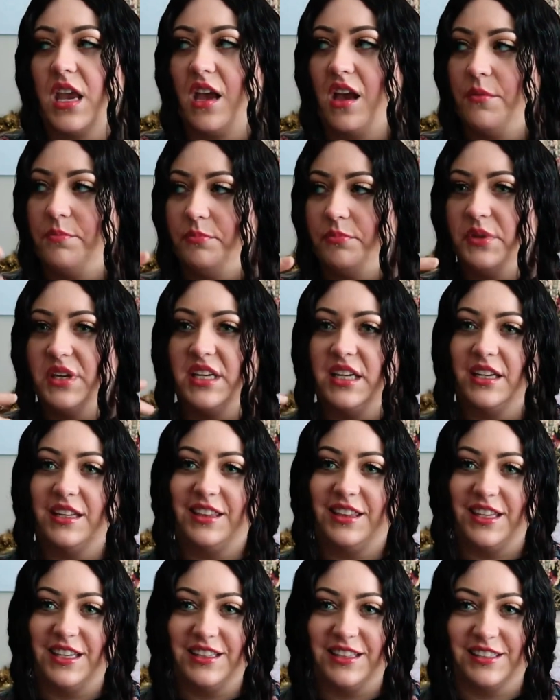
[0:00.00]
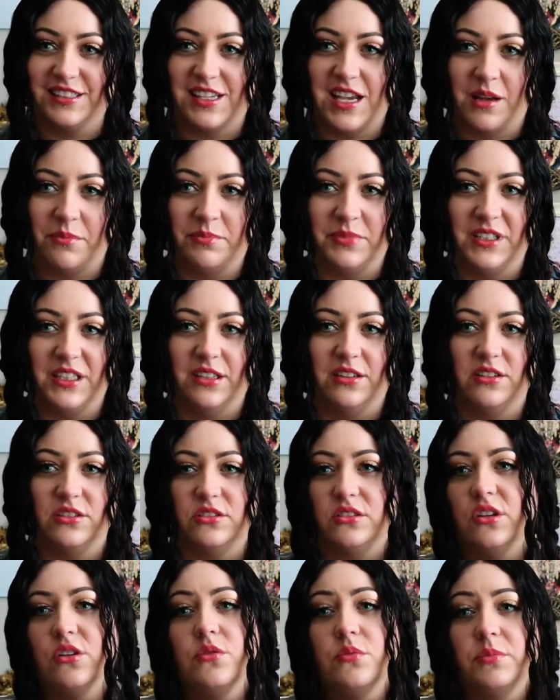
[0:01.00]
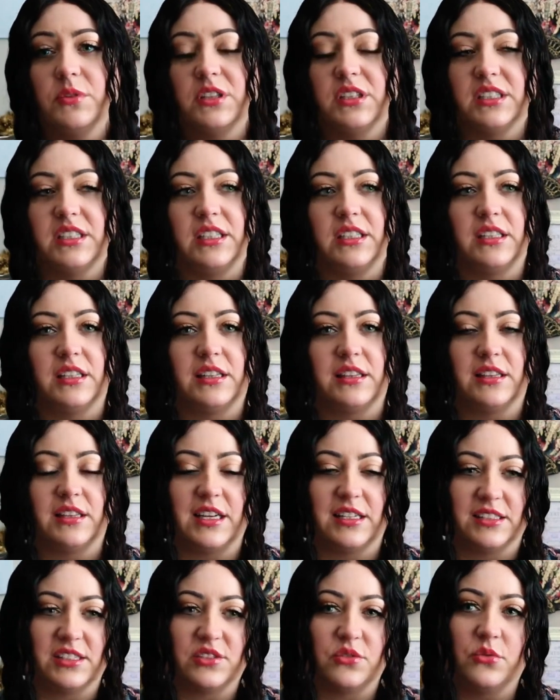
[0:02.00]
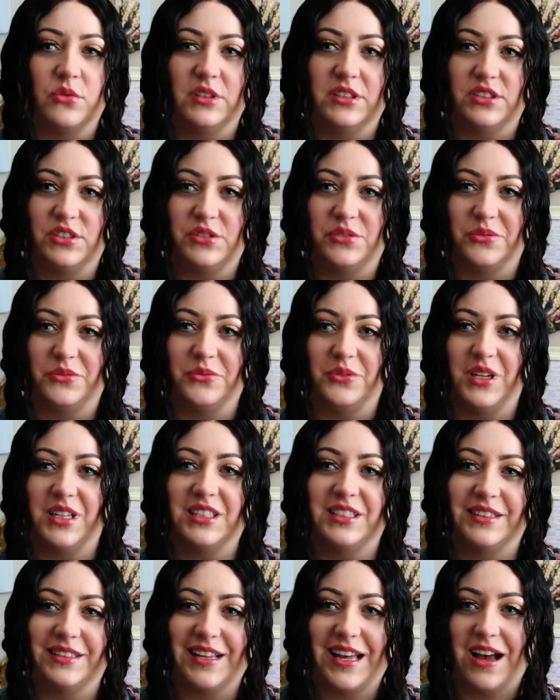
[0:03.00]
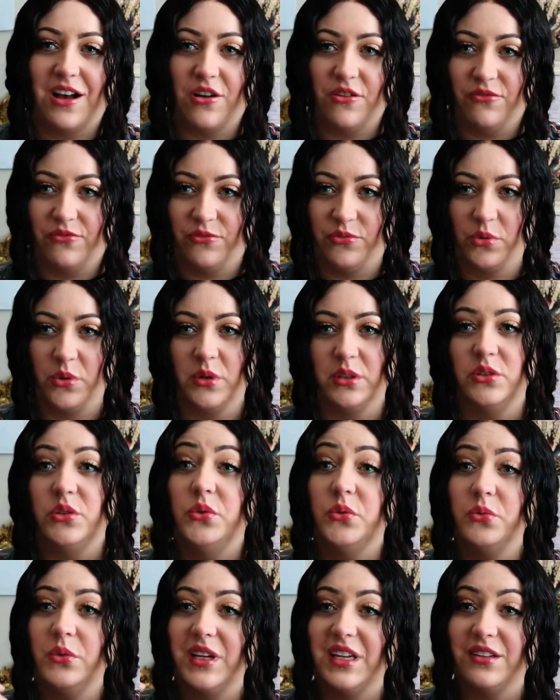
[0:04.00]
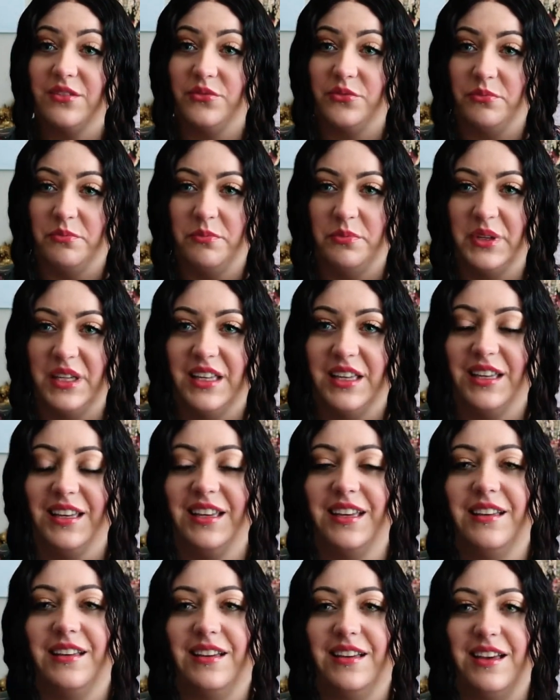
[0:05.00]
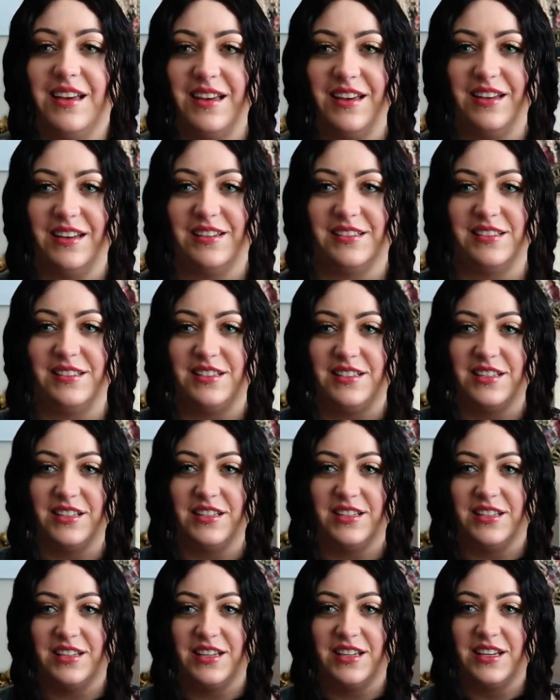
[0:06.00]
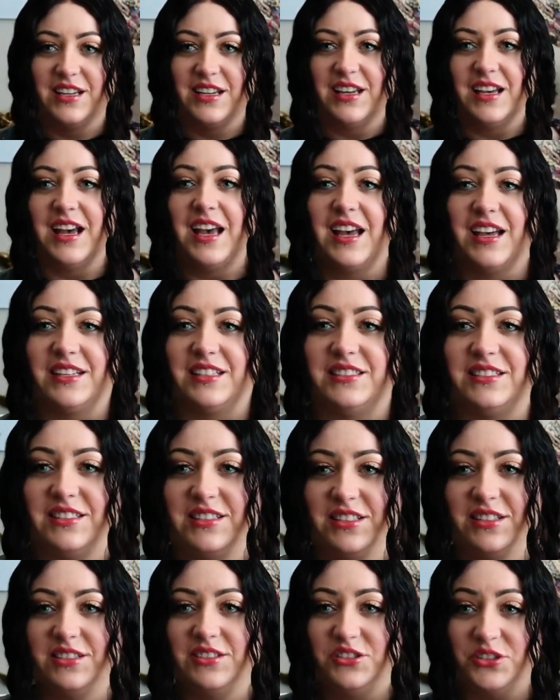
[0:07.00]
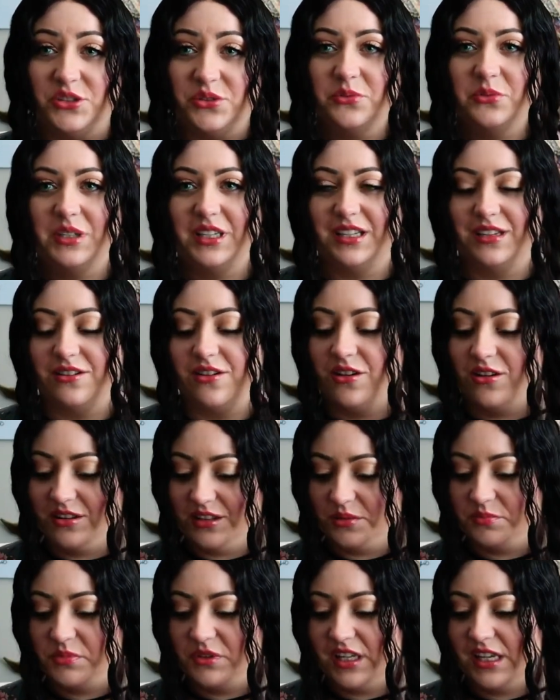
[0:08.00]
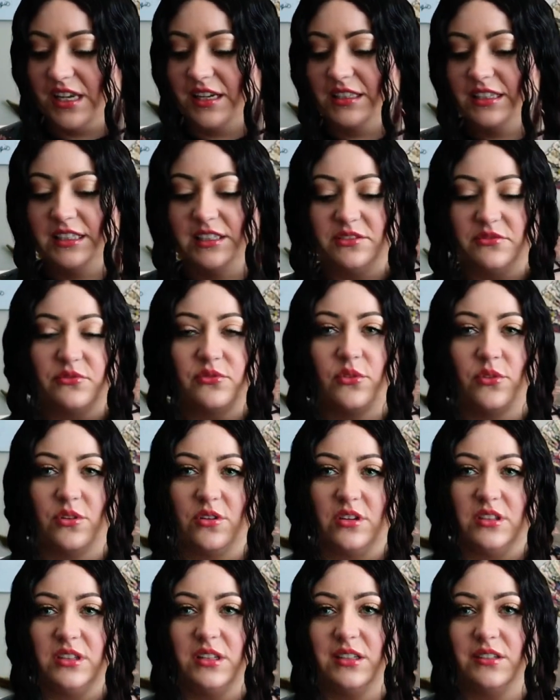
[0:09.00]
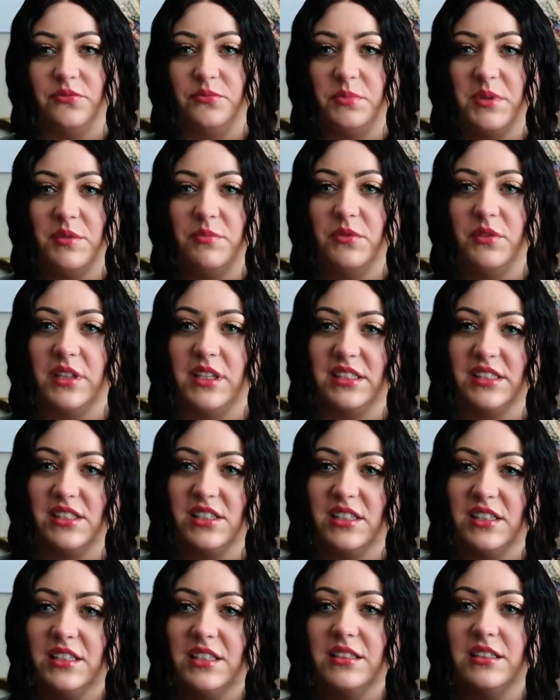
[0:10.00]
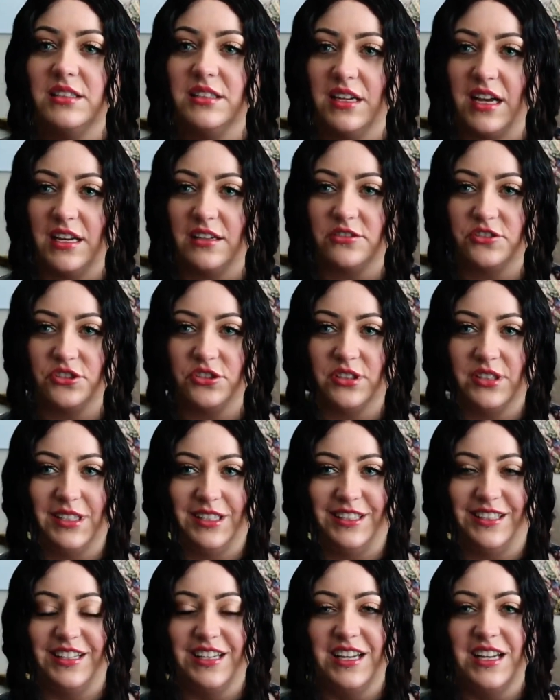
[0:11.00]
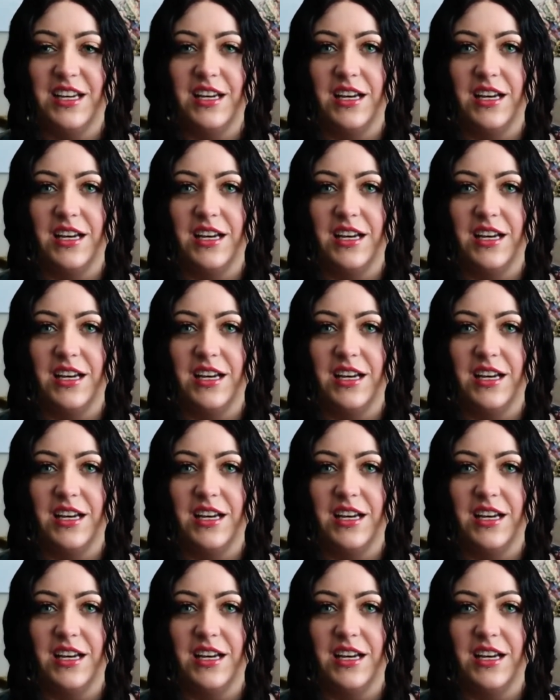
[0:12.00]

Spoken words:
a big thing that's happening globally that's going to allow for a new way of being and doing on the planet for a lot of people, that's gonna actually